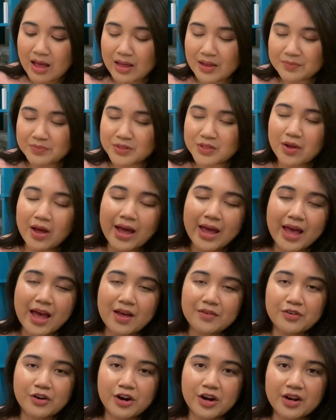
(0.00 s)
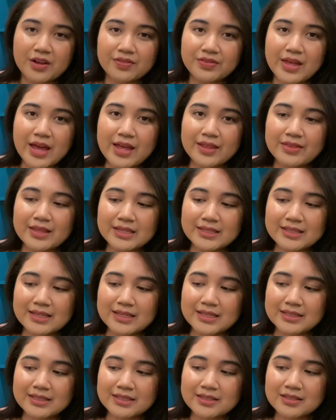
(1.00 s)
So I have heard that this
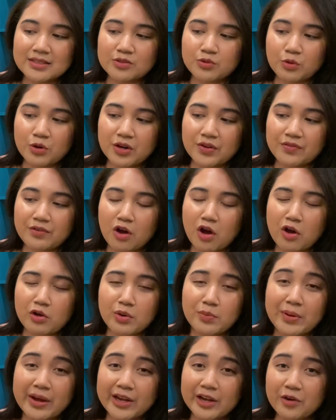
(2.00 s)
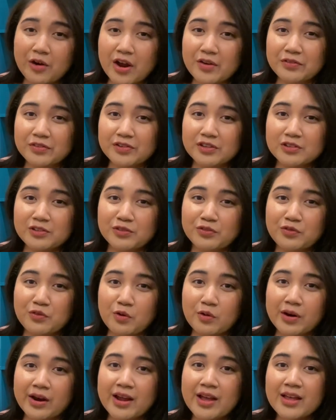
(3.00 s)
is sort of autobiographical
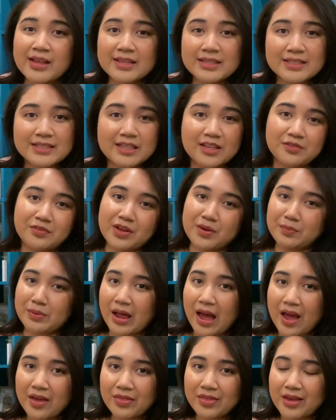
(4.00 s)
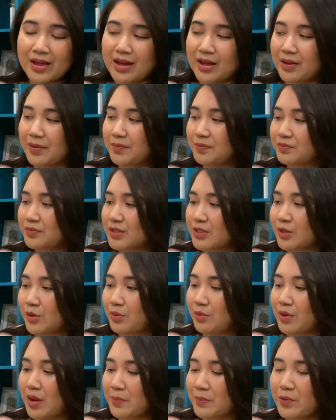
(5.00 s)
for Sylvia Plath.
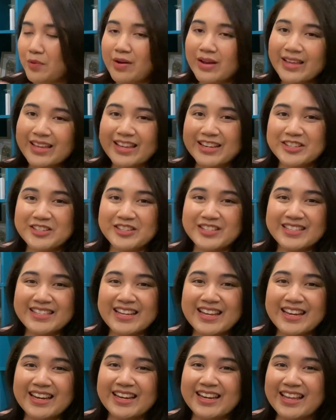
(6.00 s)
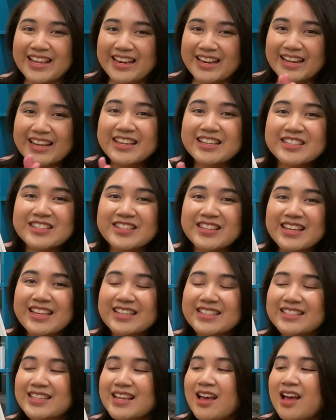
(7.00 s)
So I'm quite interested in getting into
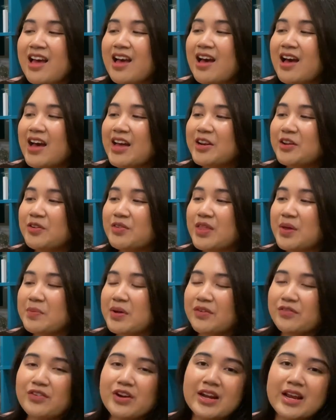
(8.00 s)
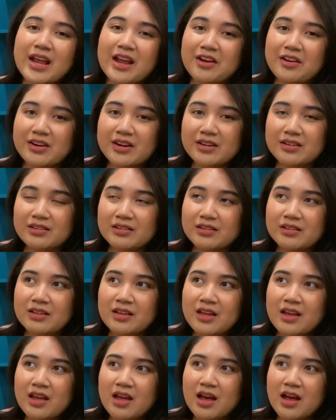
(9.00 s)
this. I know that my friend Ariel
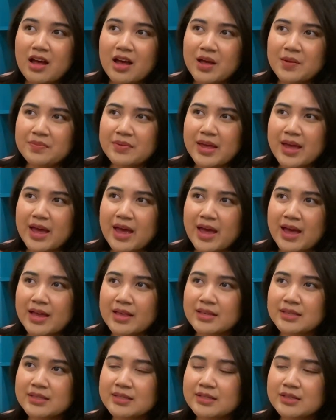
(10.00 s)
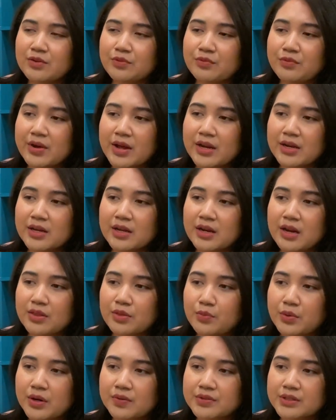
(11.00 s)
has read
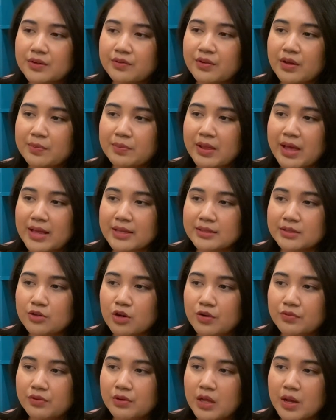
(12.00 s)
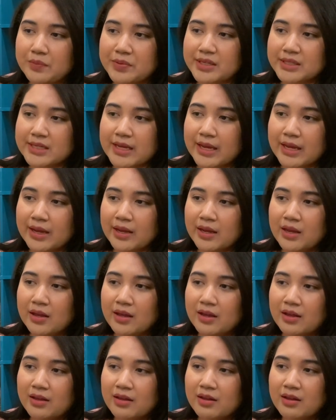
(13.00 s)
another one of Sylvia Plath's novel. I want
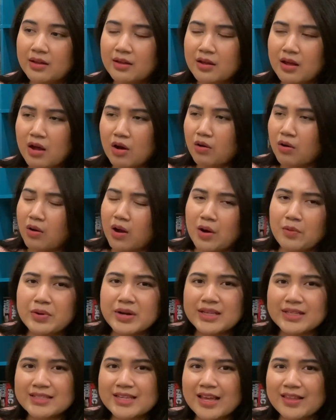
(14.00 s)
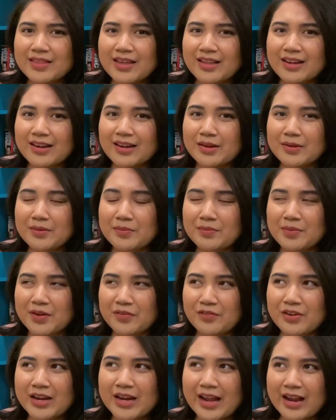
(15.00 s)
to say that my
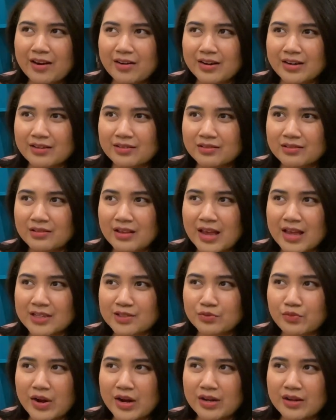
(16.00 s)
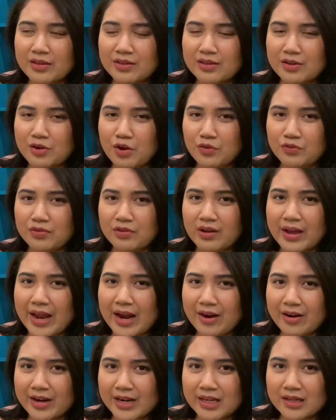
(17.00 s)
friend Ariel has read the novel
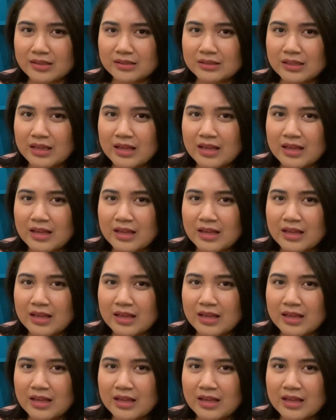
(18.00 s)
Ariel.